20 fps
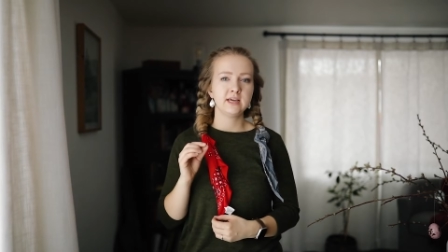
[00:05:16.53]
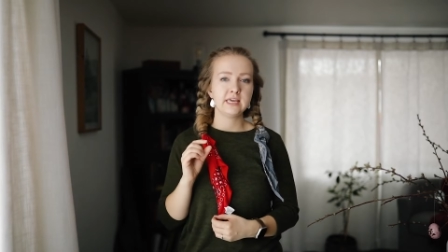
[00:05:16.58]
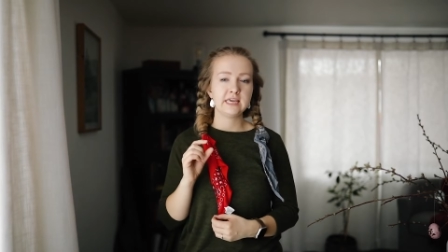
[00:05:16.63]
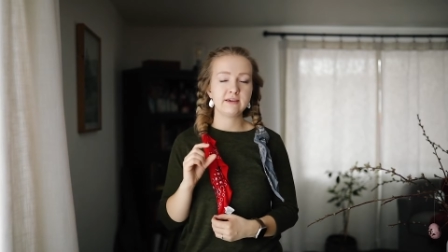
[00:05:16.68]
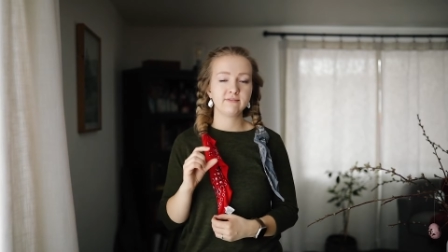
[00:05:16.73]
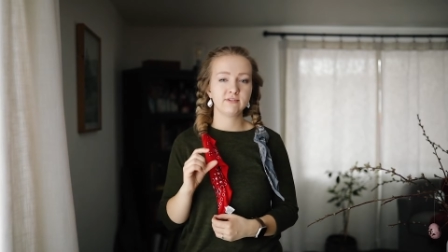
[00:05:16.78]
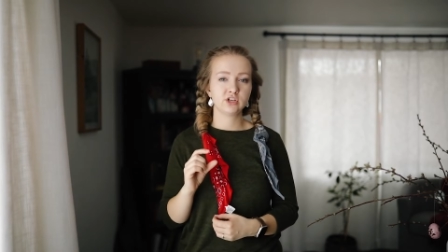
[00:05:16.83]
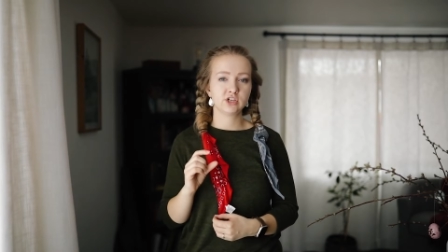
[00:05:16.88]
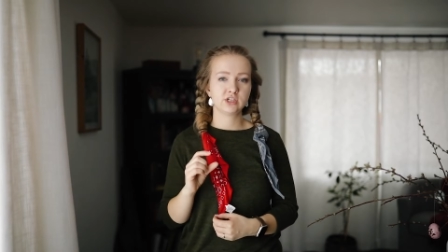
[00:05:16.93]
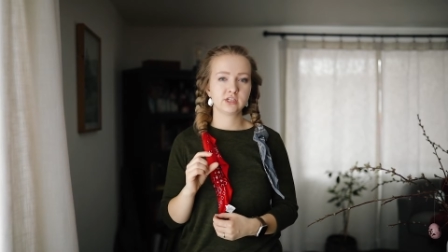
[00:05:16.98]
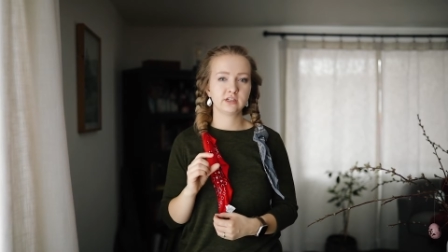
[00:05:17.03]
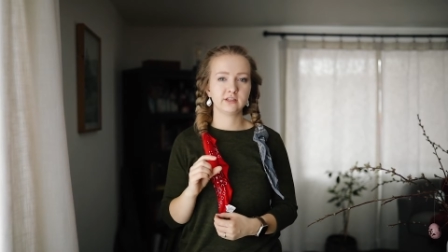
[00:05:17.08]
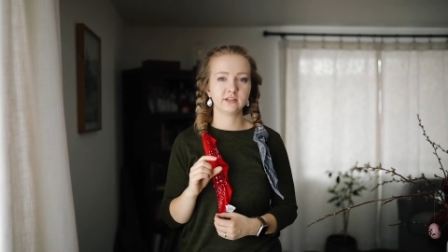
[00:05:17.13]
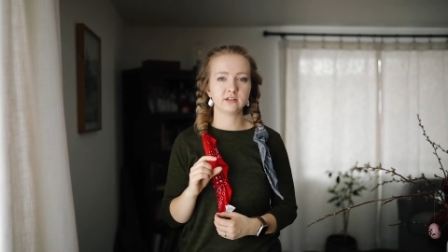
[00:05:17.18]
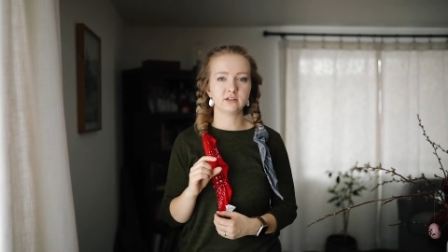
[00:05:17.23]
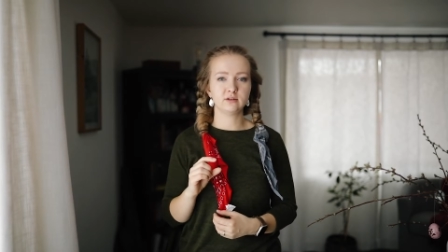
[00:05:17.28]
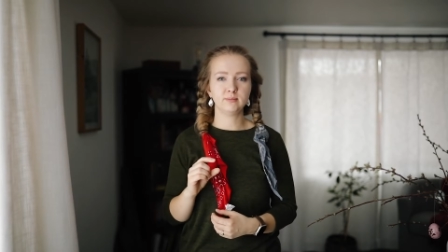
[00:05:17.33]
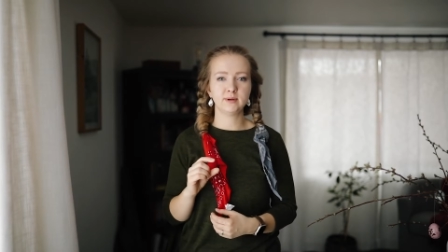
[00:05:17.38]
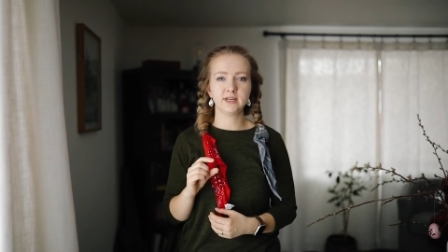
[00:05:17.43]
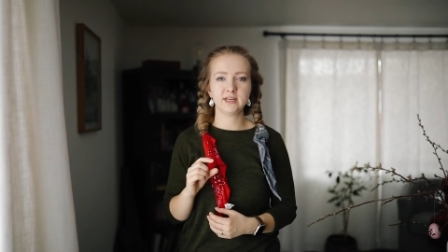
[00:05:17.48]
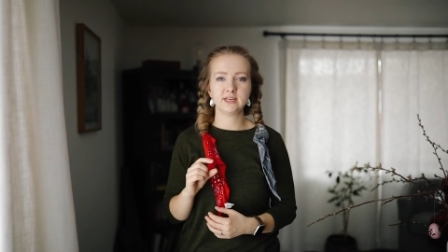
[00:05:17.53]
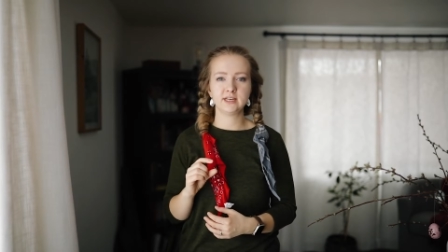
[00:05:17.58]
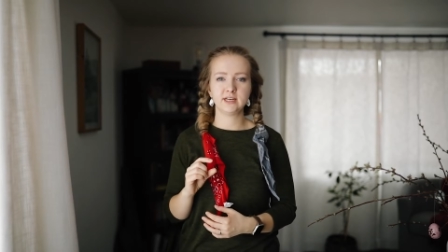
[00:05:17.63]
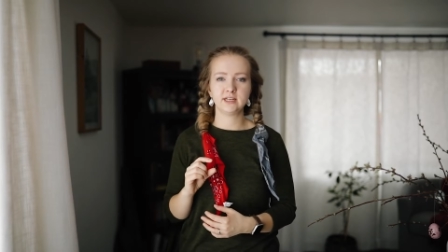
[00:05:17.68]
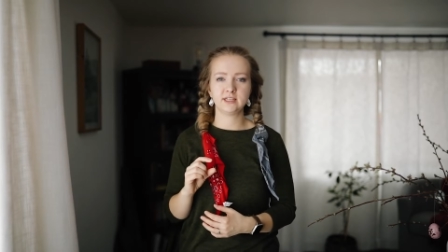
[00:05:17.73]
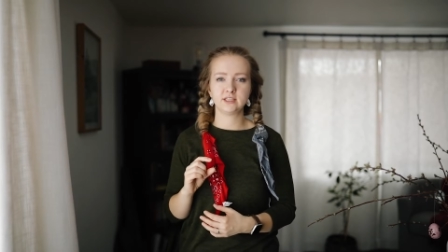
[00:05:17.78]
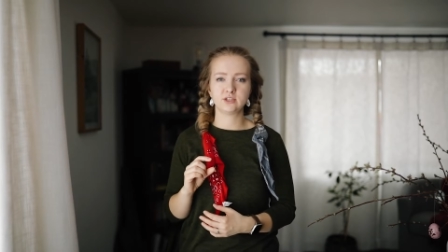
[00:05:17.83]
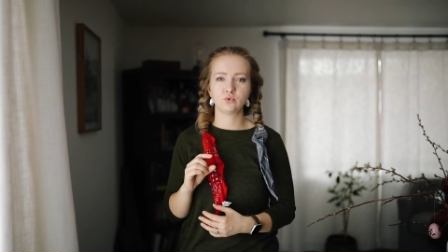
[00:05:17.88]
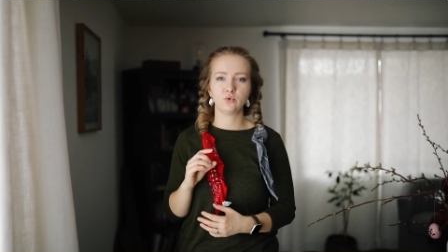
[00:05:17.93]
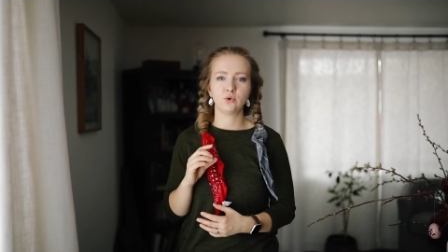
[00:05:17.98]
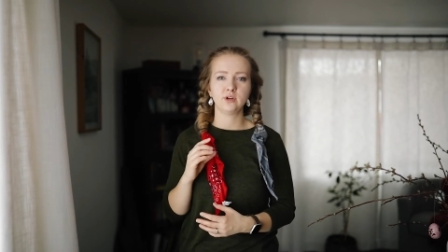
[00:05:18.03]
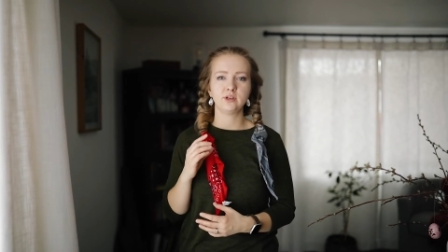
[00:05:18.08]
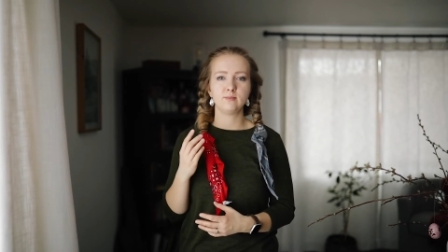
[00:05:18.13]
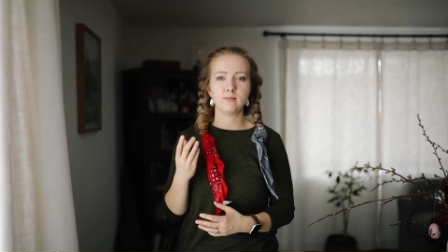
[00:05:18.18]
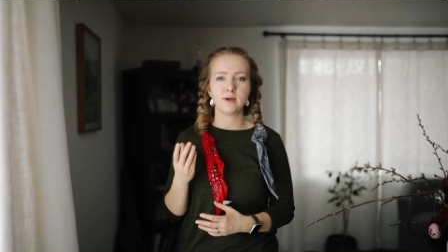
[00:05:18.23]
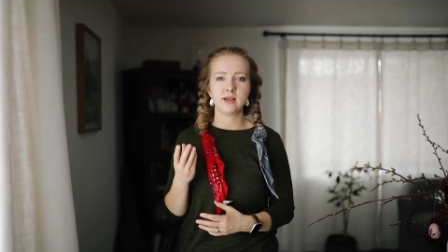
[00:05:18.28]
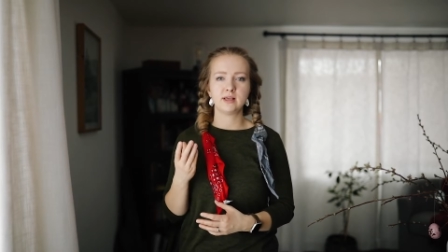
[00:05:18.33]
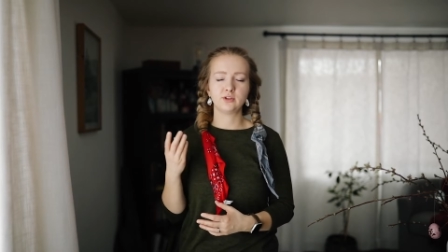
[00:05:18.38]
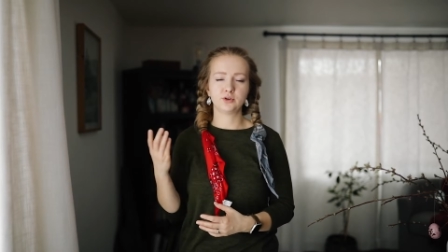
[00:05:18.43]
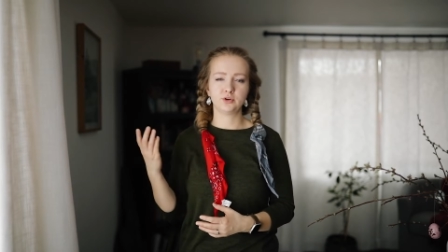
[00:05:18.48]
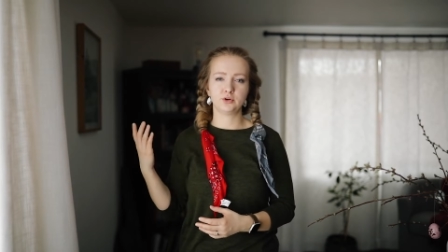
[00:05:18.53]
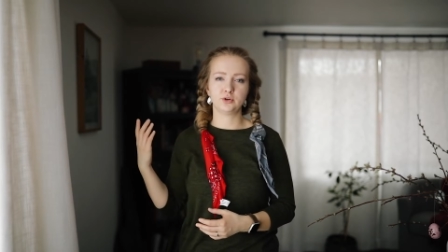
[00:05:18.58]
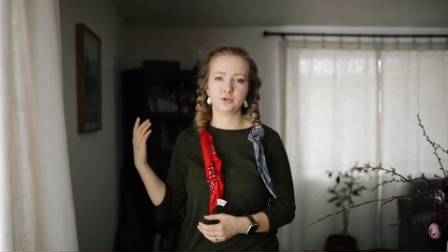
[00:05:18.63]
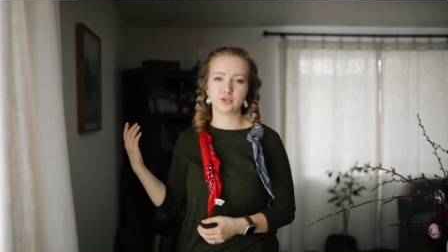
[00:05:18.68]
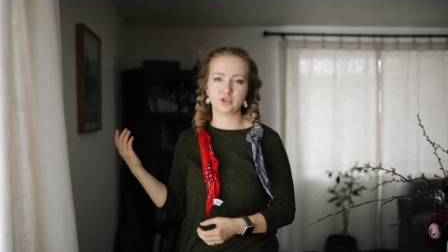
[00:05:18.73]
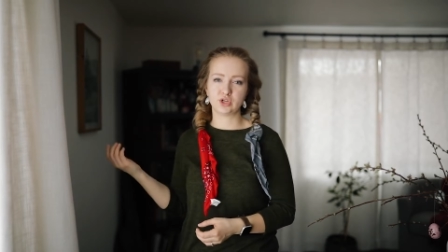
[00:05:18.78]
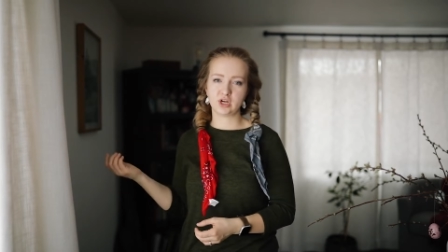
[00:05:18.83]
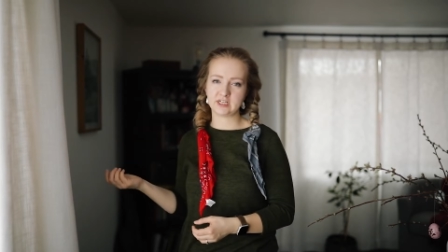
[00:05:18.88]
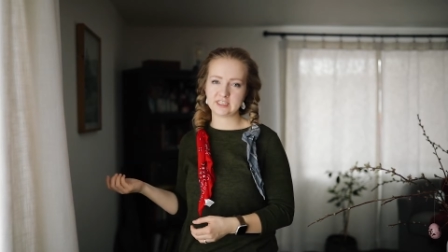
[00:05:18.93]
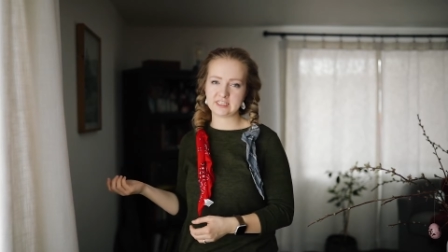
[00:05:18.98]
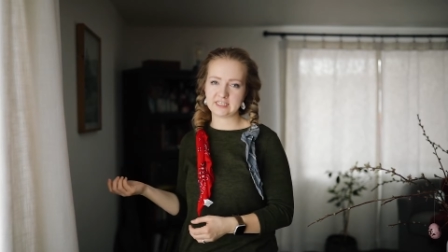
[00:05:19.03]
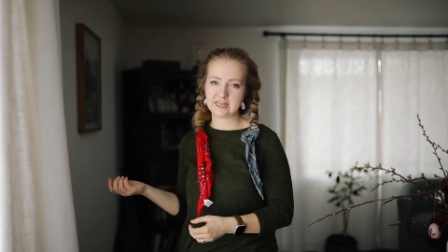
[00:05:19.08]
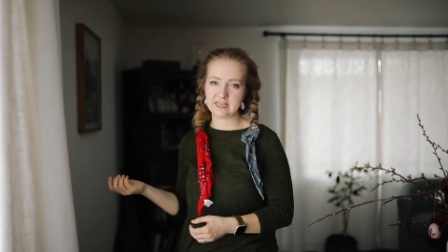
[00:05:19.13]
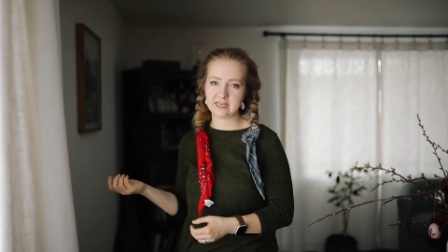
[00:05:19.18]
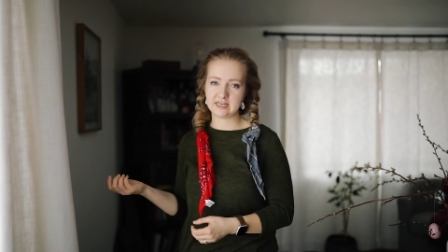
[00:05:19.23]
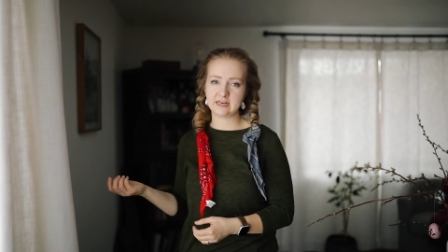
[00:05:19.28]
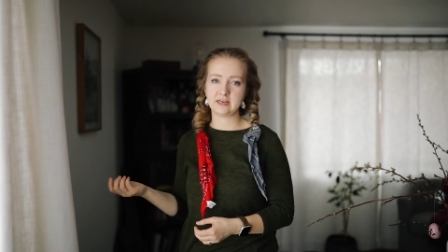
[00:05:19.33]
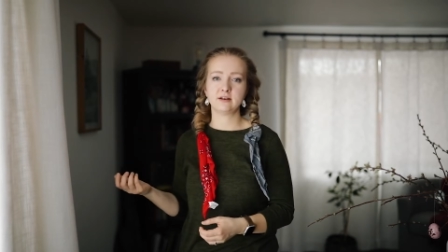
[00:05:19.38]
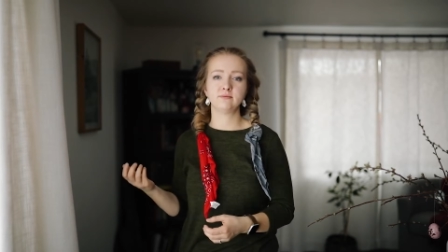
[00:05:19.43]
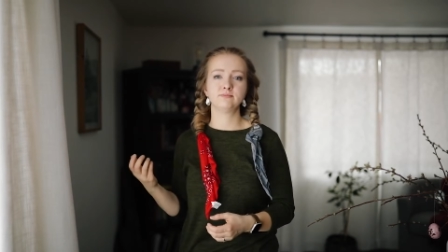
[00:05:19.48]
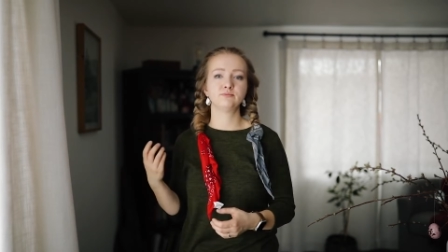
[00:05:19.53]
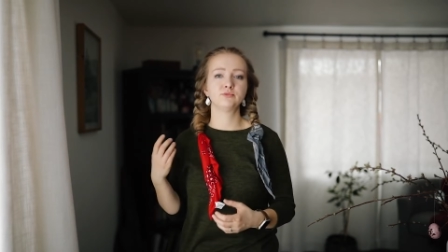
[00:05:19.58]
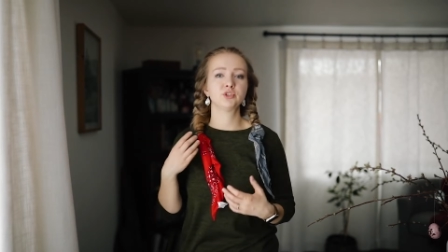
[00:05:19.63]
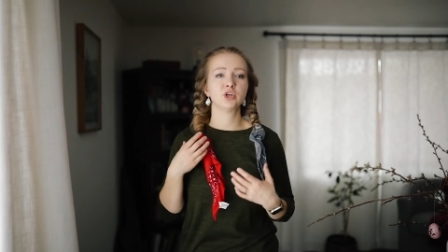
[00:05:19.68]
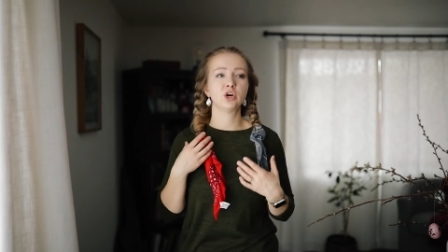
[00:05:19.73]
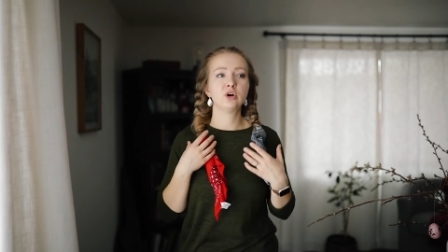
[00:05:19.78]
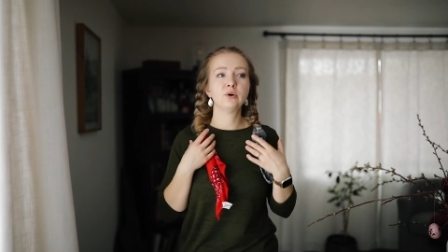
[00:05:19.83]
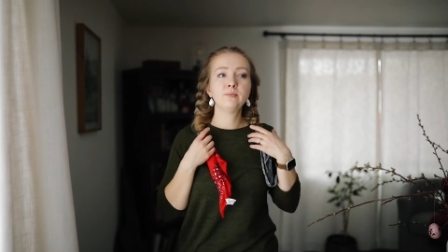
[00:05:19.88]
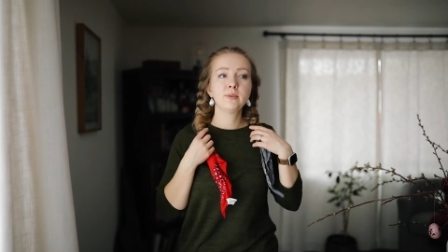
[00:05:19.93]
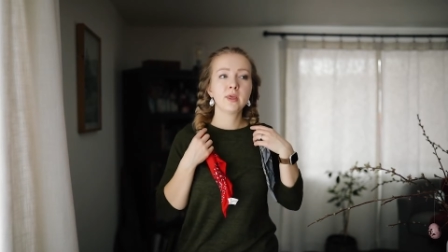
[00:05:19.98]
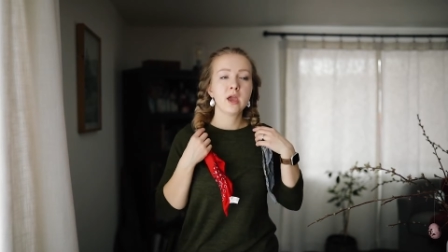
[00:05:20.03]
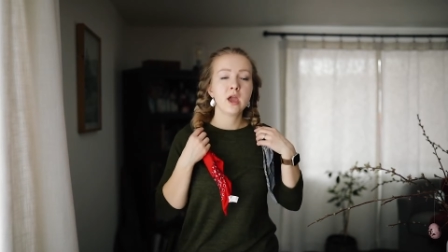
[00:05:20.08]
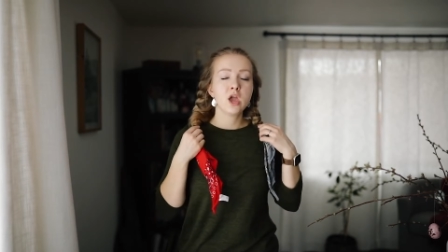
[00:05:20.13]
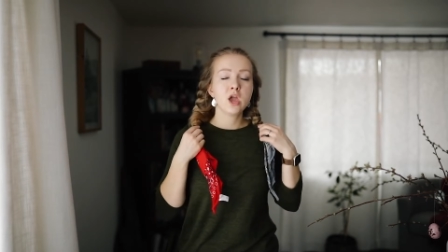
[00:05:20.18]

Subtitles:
even just a little bit, it's going to make the curls not stay in. So